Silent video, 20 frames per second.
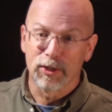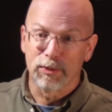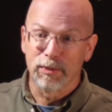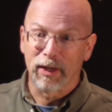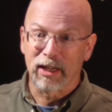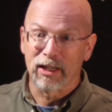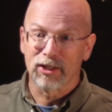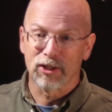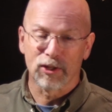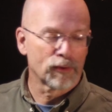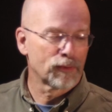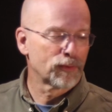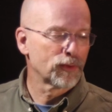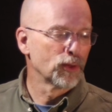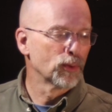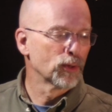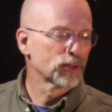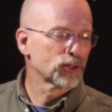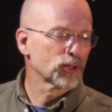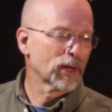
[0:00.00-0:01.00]
is because there are
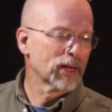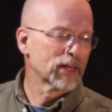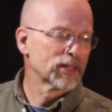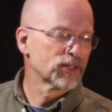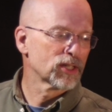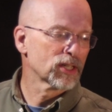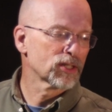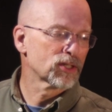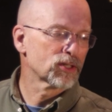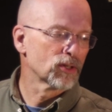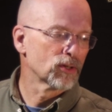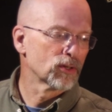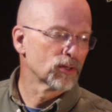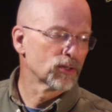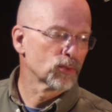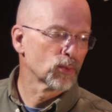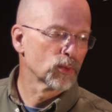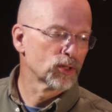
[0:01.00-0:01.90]
fewer transistors,